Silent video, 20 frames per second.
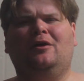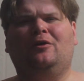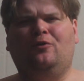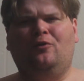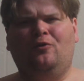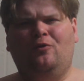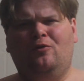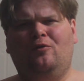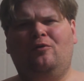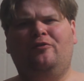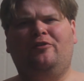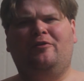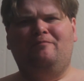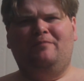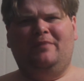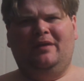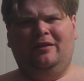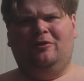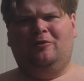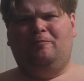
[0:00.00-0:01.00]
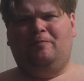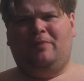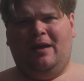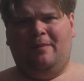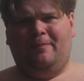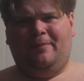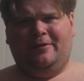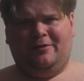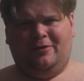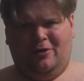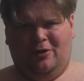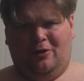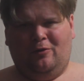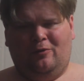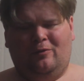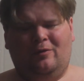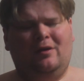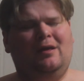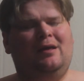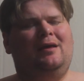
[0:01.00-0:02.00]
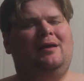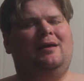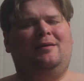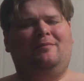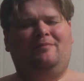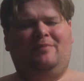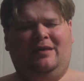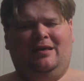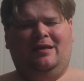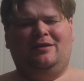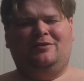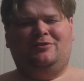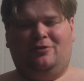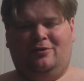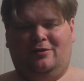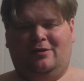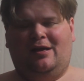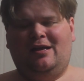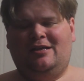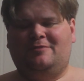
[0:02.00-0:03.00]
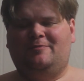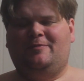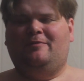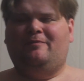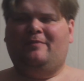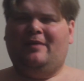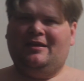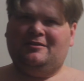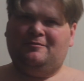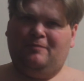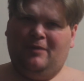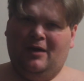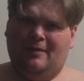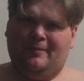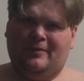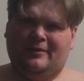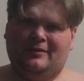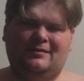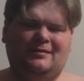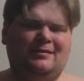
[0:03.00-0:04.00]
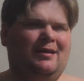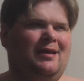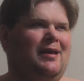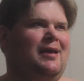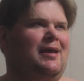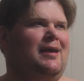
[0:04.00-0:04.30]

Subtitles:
Google the Miller Puppet Co., because her husband makes puppets.